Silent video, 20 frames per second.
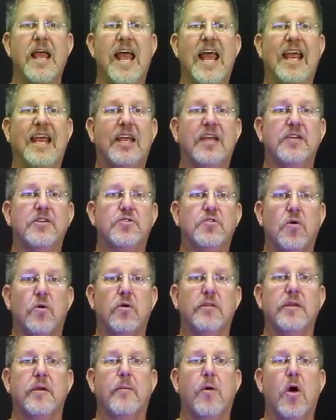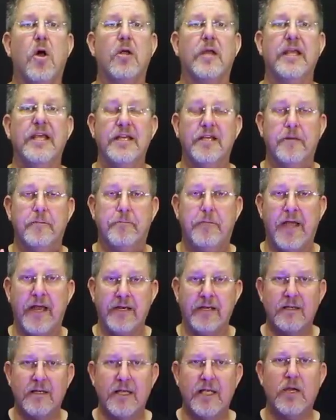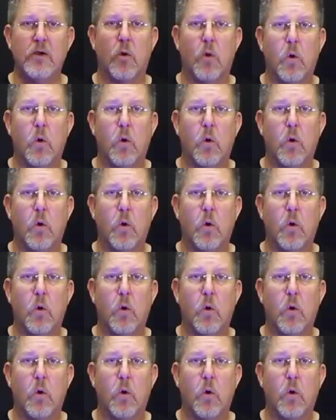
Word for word: and control them all independently